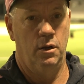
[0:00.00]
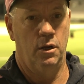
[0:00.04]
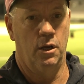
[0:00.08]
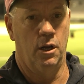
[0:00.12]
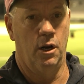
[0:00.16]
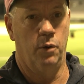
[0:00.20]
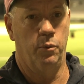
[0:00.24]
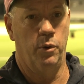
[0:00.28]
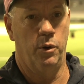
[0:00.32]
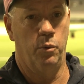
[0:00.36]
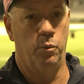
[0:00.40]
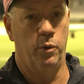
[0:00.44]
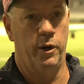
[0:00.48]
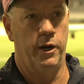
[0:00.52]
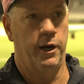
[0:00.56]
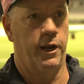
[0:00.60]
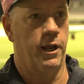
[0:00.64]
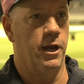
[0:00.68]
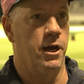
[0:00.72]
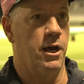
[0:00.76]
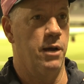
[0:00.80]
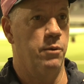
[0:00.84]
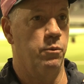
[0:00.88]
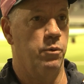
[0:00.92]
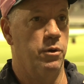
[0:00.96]
you know, we win a
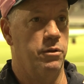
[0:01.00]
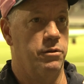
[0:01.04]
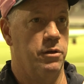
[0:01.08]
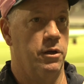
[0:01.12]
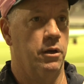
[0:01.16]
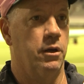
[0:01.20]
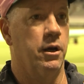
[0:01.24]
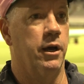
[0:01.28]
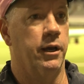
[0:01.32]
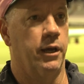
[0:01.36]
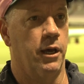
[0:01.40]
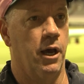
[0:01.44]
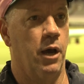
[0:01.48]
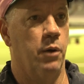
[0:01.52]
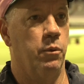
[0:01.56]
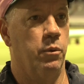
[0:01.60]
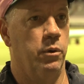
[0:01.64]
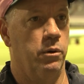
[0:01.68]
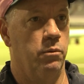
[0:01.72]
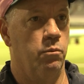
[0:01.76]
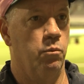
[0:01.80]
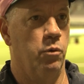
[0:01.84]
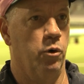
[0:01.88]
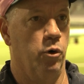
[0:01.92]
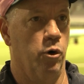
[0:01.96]
game, we think, okay,
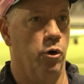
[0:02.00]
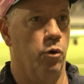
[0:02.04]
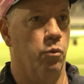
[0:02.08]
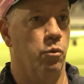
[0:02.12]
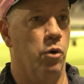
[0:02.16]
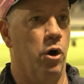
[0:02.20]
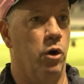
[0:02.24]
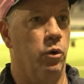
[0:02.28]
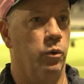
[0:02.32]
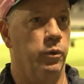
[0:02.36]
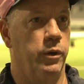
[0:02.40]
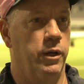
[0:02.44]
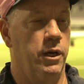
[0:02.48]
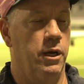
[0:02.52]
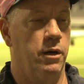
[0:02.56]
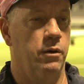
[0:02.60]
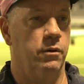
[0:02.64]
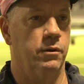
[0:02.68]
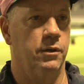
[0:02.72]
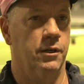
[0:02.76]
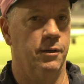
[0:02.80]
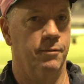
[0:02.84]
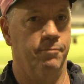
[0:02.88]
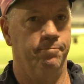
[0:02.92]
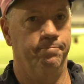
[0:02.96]
we're on a roll
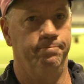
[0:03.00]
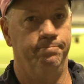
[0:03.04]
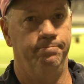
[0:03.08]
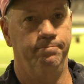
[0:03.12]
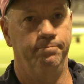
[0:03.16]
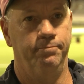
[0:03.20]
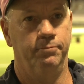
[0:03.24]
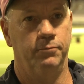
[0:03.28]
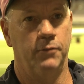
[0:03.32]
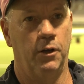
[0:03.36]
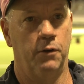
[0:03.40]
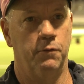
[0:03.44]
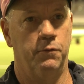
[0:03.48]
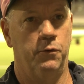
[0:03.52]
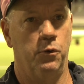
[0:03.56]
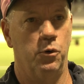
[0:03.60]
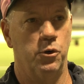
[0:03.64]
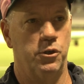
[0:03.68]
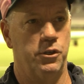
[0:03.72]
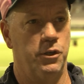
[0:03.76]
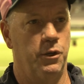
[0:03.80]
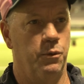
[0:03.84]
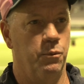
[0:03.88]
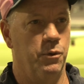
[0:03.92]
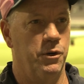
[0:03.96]
now.
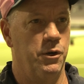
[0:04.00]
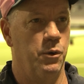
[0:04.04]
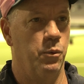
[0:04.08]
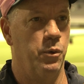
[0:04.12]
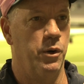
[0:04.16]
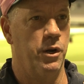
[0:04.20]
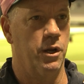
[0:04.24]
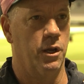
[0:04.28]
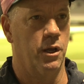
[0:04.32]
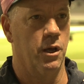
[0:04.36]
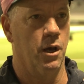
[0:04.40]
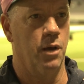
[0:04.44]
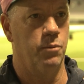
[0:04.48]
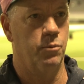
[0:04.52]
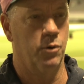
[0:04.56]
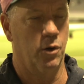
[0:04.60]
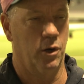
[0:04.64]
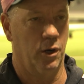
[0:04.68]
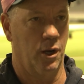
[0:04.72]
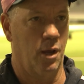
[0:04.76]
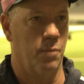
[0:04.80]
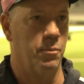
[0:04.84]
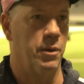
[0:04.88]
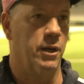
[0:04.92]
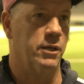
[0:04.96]
Unfortunately, when you win a game, you've
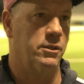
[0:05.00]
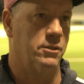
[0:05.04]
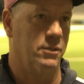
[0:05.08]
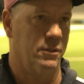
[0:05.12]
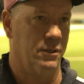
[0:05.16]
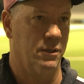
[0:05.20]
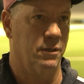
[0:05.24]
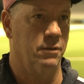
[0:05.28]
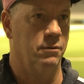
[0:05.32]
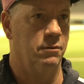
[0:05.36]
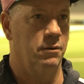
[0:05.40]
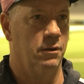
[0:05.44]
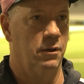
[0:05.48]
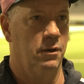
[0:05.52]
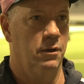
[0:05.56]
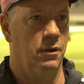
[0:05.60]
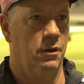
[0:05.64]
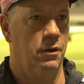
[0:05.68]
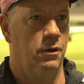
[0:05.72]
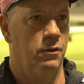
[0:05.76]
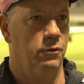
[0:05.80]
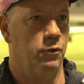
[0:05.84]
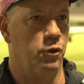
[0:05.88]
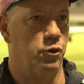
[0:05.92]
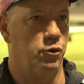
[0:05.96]
got to go back to the
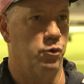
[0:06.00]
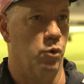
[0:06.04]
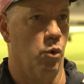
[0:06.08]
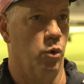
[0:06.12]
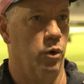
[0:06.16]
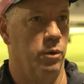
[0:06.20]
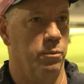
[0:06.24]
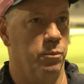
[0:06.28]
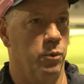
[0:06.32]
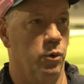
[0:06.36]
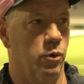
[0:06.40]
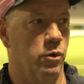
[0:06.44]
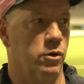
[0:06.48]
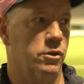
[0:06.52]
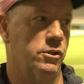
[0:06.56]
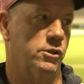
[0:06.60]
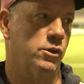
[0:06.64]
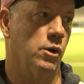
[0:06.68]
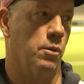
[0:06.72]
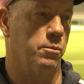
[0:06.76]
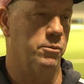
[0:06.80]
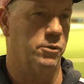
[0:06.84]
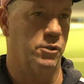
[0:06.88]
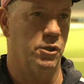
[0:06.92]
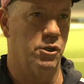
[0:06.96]
drawing board because
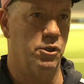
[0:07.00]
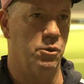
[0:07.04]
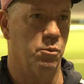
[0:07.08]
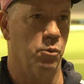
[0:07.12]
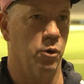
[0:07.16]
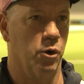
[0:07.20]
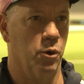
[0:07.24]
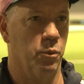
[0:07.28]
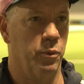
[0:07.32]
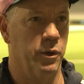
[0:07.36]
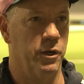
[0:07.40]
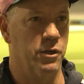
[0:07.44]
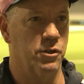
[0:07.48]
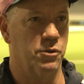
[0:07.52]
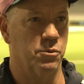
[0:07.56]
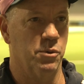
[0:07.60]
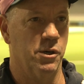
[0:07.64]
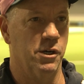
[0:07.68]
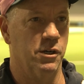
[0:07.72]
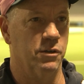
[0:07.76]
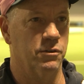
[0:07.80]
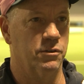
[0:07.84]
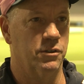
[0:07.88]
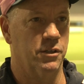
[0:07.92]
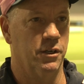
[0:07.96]
the opposition want to win as
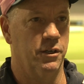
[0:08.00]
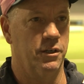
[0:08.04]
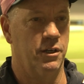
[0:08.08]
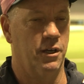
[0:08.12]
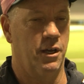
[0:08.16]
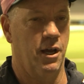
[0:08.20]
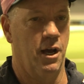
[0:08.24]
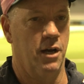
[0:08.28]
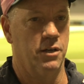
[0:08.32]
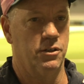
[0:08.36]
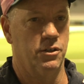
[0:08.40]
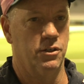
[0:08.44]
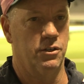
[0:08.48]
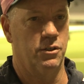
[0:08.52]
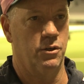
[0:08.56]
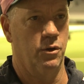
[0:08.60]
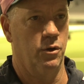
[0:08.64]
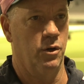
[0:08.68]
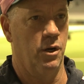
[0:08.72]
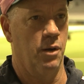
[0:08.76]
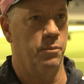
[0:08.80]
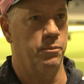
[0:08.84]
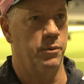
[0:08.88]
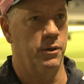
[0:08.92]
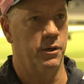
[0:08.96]
well. So you can't just
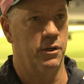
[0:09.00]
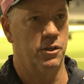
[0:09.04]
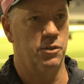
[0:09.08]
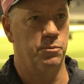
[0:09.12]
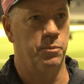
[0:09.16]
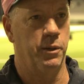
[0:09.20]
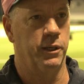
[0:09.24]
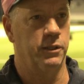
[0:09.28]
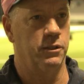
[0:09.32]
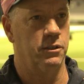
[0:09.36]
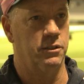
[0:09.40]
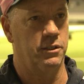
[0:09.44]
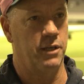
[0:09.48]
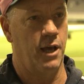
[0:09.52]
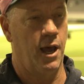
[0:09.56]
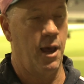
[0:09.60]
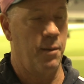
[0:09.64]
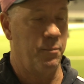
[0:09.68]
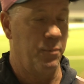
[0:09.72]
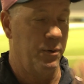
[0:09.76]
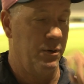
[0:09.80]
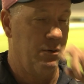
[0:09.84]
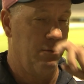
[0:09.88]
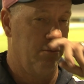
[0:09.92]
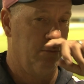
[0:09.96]
turn up and expect it to
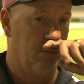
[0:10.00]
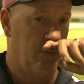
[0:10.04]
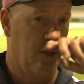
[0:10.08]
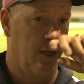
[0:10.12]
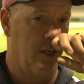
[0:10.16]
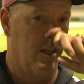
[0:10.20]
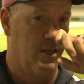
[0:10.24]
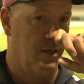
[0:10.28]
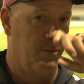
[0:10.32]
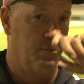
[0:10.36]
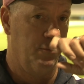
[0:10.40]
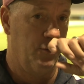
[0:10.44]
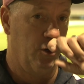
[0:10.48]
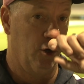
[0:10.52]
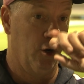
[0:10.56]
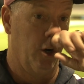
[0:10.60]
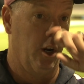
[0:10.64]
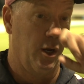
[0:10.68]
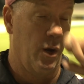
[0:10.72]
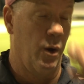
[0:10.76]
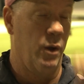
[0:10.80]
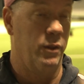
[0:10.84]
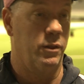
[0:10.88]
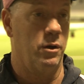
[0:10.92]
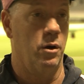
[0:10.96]
happen. You've got
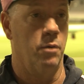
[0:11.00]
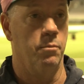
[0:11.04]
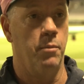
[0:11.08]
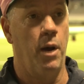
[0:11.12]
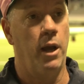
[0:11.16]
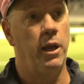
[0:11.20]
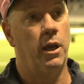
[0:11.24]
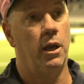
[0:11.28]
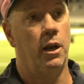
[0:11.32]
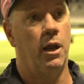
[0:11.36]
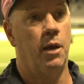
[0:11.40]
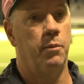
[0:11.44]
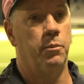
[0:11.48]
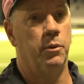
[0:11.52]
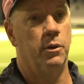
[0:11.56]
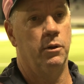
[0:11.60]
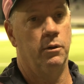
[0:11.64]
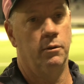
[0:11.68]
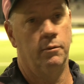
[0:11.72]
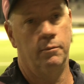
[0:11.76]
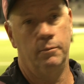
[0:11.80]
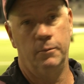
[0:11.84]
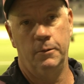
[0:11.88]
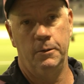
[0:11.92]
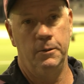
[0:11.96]
to go out there and make it happen.
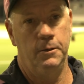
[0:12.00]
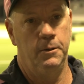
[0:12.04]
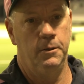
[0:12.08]
And,